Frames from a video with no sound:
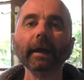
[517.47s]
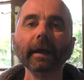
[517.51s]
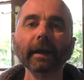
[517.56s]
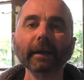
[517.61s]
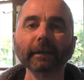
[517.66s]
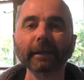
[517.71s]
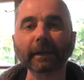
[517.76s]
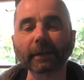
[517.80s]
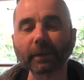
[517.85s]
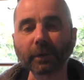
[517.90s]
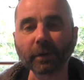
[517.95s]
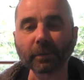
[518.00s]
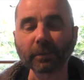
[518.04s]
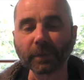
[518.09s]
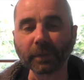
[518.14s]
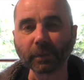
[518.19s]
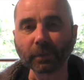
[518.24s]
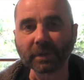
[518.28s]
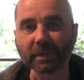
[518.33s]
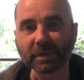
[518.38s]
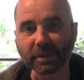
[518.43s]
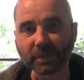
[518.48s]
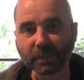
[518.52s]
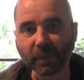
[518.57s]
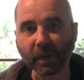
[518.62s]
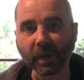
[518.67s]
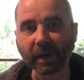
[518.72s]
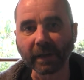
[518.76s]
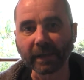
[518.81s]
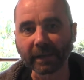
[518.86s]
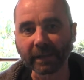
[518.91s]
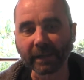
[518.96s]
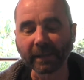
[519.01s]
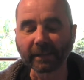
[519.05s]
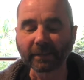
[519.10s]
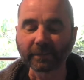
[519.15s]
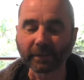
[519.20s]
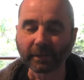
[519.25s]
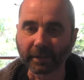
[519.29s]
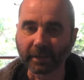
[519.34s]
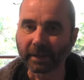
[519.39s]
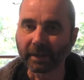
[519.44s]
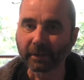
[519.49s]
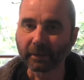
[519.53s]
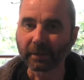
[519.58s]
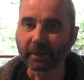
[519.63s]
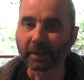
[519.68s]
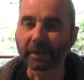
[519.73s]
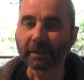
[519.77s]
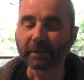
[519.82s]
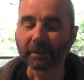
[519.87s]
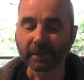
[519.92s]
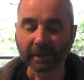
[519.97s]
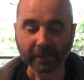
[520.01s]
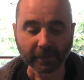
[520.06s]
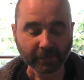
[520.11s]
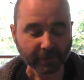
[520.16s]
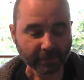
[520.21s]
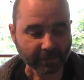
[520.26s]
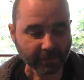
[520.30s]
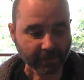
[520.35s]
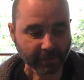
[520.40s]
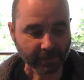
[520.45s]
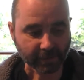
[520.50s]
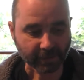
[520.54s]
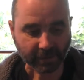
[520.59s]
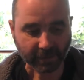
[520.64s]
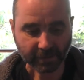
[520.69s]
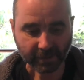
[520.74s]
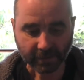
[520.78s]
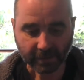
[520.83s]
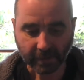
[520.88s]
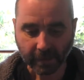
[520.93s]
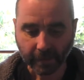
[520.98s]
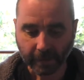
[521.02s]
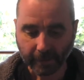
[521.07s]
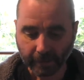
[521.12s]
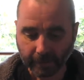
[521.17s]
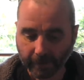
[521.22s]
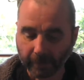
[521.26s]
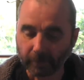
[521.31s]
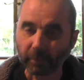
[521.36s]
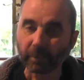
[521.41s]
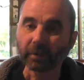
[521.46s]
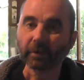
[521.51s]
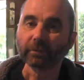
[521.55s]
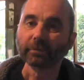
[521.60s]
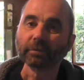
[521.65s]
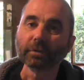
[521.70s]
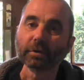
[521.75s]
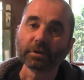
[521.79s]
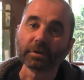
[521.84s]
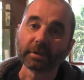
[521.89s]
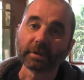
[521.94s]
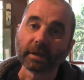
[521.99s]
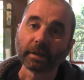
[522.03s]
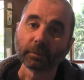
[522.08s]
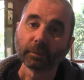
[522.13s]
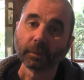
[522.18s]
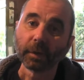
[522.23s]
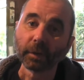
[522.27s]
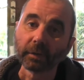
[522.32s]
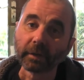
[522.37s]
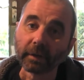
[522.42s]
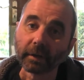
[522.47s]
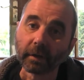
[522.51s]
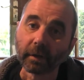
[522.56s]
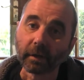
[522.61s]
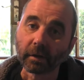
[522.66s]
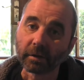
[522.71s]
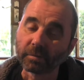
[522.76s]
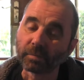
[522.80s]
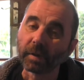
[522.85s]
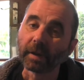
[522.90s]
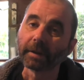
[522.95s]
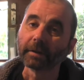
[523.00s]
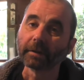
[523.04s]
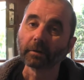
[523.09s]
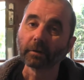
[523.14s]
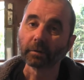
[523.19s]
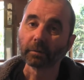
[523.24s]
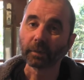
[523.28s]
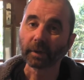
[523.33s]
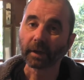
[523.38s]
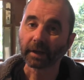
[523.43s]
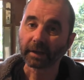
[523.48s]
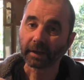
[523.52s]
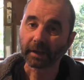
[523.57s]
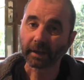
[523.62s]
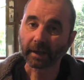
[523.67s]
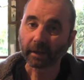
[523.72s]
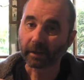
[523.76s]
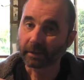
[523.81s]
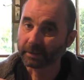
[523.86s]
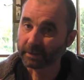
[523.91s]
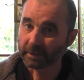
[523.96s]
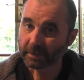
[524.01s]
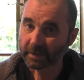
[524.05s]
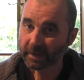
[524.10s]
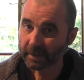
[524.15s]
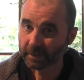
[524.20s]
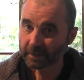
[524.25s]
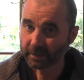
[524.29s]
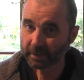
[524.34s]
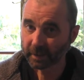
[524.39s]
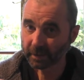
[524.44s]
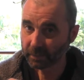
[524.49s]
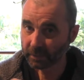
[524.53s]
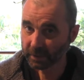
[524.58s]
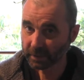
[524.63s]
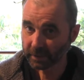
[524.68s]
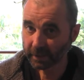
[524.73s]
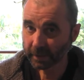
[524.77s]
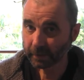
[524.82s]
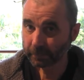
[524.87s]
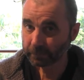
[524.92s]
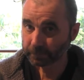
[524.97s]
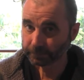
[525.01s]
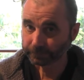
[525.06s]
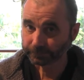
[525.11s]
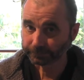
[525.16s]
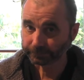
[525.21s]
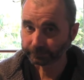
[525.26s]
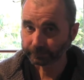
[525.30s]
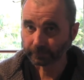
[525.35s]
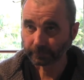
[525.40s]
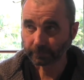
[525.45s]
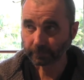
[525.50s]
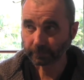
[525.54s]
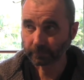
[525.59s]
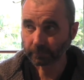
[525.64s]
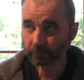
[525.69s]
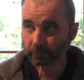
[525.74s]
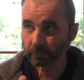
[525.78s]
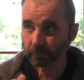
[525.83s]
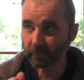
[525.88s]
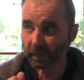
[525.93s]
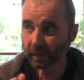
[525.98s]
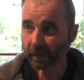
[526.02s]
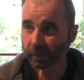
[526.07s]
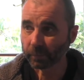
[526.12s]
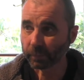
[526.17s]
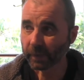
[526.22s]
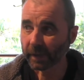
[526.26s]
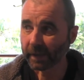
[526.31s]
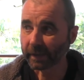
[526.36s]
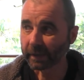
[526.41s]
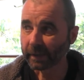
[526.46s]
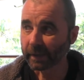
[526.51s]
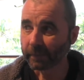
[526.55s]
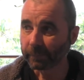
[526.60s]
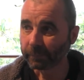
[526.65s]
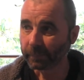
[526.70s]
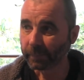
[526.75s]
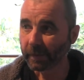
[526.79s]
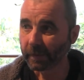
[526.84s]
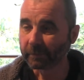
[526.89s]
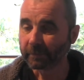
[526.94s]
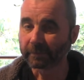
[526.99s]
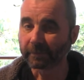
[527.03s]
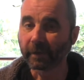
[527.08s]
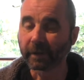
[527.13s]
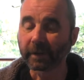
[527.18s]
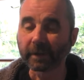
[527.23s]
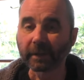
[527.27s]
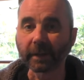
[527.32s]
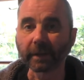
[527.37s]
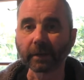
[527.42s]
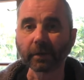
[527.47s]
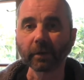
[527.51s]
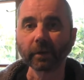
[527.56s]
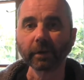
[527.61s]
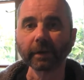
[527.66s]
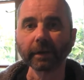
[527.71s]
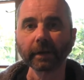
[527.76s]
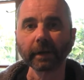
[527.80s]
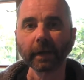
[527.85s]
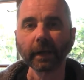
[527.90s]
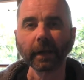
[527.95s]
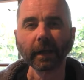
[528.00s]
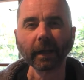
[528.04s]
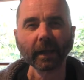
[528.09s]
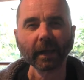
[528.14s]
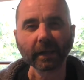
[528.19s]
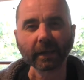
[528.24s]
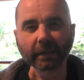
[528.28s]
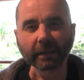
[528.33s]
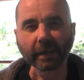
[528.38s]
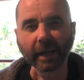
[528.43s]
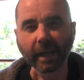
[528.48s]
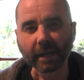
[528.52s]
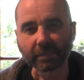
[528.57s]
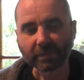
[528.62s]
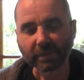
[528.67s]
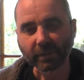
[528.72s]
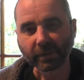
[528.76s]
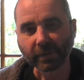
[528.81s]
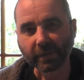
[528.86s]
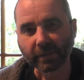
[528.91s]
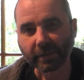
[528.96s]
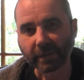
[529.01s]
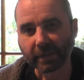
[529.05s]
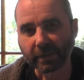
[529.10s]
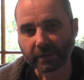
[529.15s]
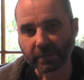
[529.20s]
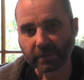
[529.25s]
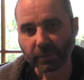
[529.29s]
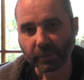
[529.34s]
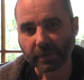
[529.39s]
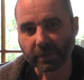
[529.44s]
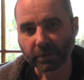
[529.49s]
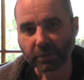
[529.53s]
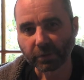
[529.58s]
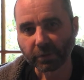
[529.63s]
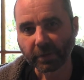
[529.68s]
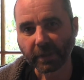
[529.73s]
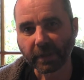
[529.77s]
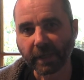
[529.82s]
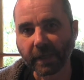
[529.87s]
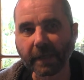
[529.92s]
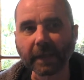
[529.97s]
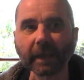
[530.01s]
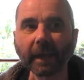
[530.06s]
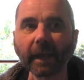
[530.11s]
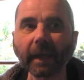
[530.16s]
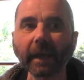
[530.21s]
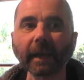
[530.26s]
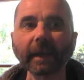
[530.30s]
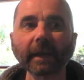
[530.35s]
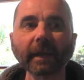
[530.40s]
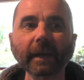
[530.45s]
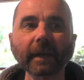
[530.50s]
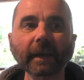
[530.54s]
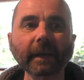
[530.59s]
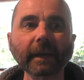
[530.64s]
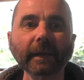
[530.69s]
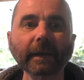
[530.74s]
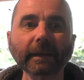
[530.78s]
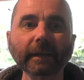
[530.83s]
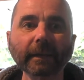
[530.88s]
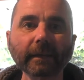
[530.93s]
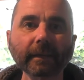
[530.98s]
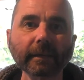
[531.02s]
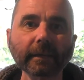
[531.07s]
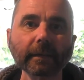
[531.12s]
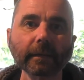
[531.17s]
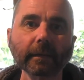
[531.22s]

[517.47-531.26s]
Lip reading: and that got me all inspired again. I thought, yeah, I really gotta get onto this, because when I first started building it, I was planning on milling it out on the CNC machine, but I'm finding that kind of cam side of things a bit tricky, and